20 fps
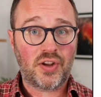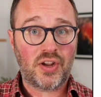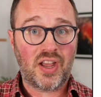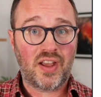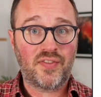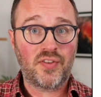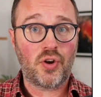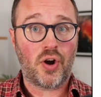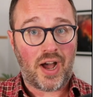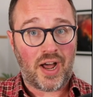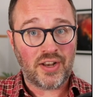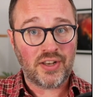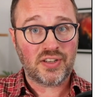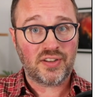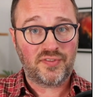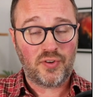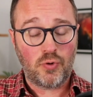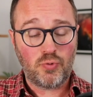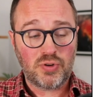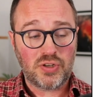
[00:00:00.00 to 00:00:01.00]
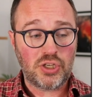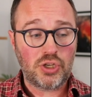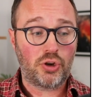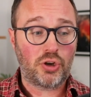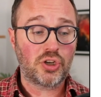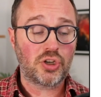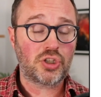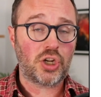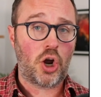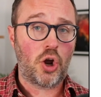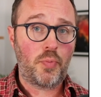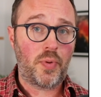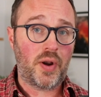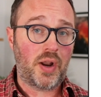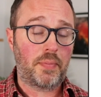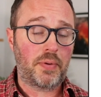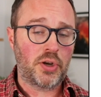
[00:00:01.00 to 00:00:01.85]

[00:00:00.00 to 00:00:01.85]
If you're under 40, you can just open up